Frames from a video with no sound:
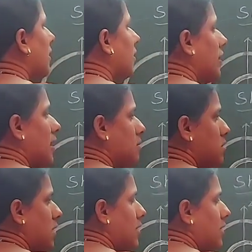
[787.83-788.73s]
In M
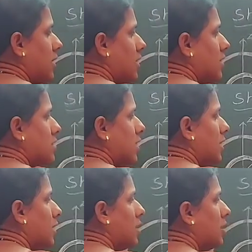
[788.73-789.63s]
shell, there is a